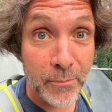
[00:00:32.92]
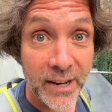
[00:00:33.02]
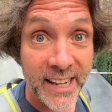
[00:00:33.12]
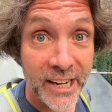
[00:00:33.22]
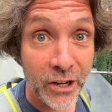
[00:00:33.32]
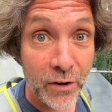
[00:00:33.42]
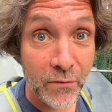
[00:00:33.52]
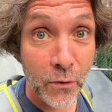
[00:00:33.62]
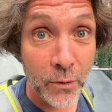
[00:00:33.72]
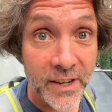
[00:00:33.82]
I'm really looking
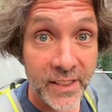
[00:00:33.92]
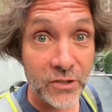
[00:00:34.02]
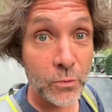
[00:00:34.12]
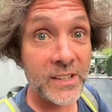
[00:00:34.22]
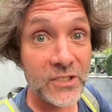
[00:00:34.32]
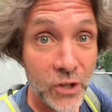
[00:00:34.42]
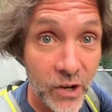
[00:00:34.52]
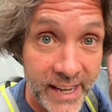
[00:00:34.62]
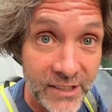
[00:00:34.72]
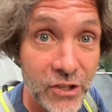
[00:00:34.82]
forward to this one, so
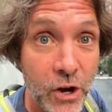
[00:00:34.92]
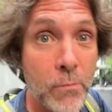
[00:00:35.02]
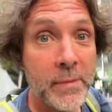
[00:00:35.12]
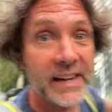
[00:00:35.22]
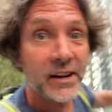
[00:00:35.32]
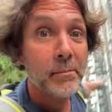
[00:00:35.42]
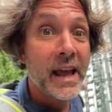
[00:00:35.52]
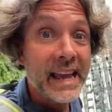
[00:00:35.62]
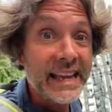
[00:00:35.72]
let's go meet him.